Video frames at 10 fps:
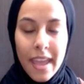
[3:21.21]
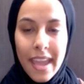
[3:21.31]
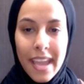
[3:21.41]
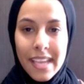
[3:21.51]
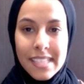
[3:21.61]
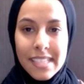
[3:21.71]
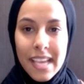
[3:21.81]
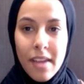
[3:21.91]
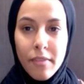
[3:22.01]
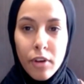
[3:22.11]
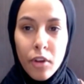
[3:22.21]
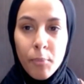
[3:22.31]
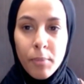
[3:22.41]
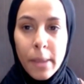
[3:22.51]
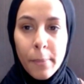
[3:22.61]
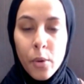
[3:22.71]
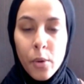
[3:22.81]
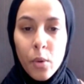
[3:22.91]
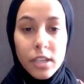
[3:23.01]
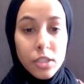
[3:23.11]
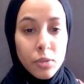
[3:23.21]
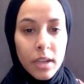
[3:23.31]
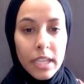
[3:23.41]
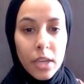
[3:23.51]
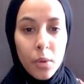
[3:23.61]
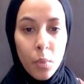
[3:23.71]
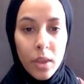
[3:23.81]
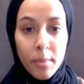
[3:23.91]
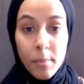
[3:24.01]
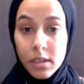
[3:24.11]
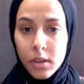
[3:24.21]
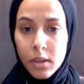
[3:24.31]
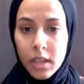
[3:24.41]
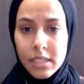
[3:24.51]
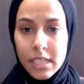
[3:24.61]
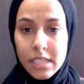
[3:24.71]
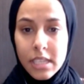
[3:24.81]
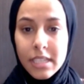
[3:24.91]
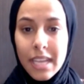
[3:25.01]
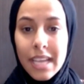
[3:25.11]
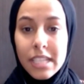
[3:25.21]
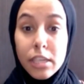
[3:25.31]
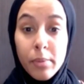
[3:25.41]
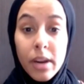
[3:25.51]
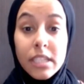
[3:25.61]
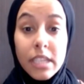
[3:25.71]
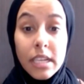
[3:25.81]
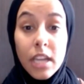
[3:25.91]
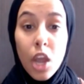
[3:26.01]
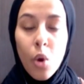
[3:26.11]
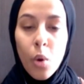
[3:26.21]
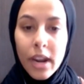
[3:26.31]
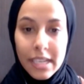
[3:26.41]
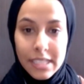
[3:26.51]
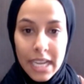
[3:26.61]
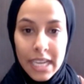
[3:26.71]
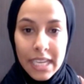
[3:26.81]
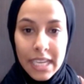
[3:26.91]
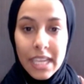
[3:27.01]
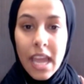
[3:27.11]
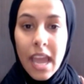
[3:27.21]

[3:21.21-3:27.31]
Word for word: is for people who are struggling with mental illnesses such as depression or anxiety,